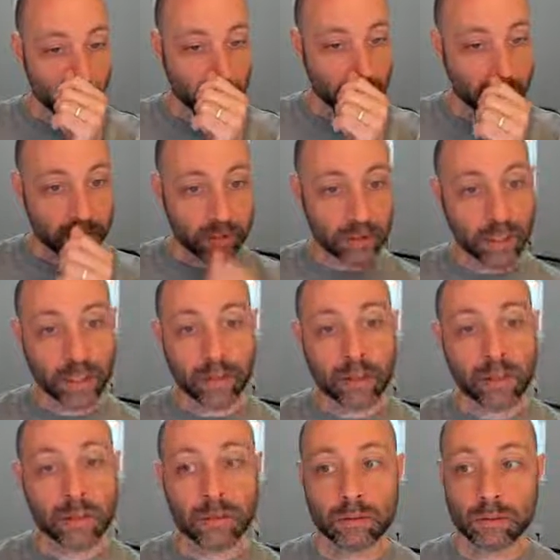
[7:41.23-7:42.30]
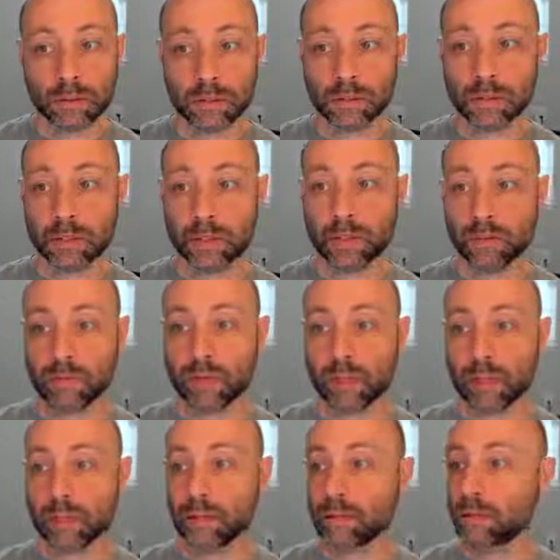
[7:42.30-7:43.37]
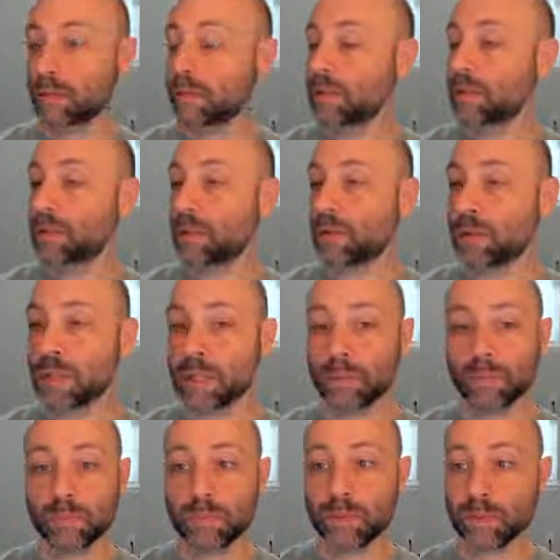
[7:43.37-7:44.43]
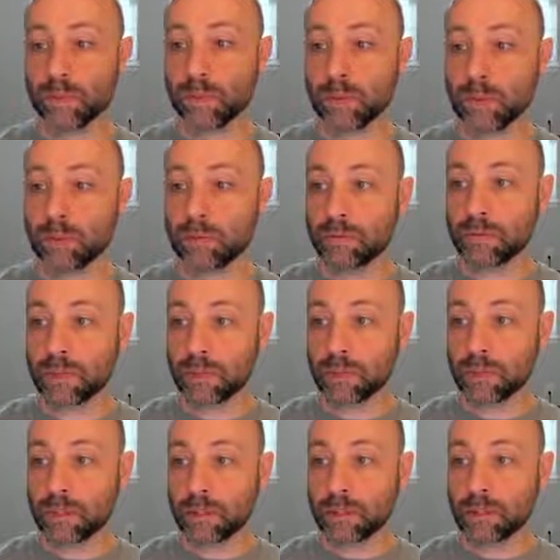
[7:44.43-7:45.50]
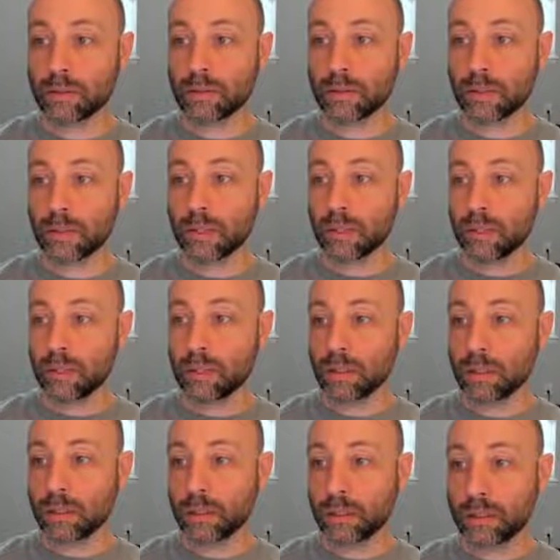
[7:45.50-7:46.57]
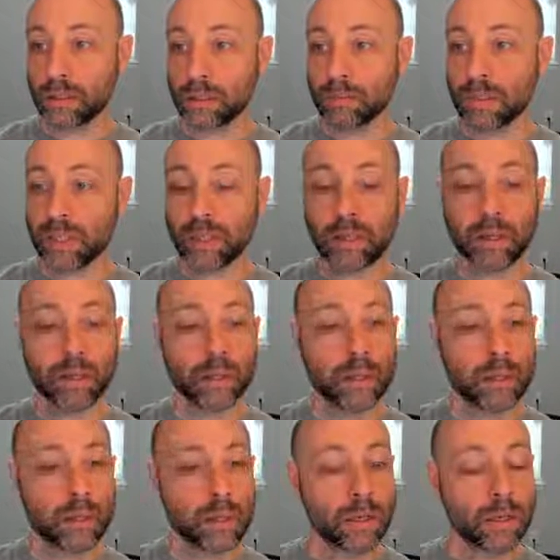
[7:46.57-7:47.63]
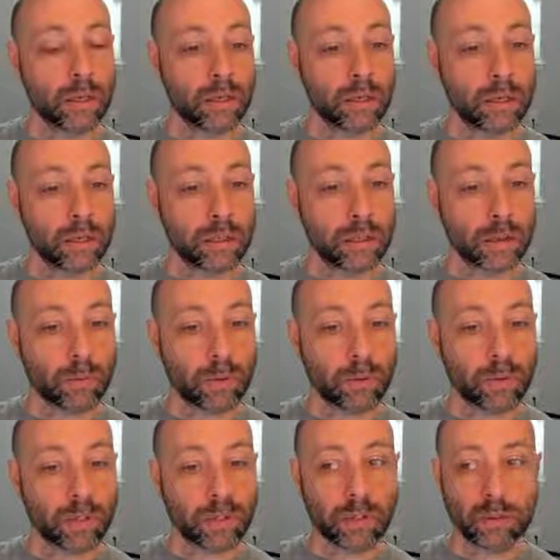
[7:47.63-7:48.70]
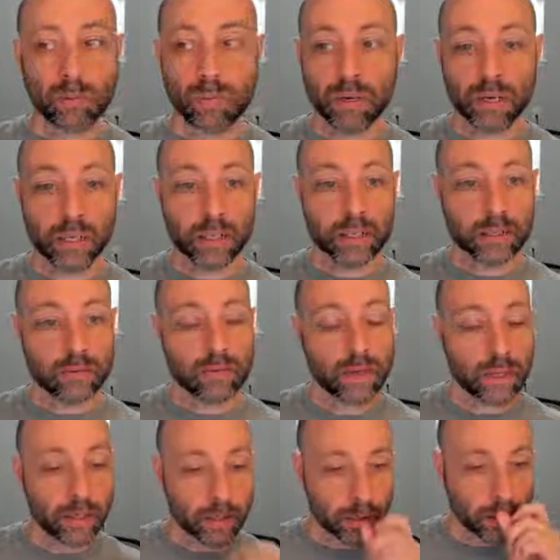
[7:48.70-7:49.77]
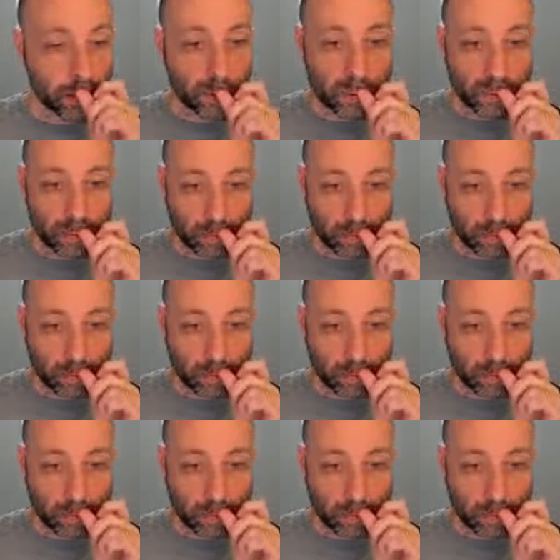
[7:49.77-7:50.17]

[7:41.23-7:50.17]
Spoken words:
range slider. Let's see if that shows up. Sure enough, it's there and it's updating. So we want to bind its value.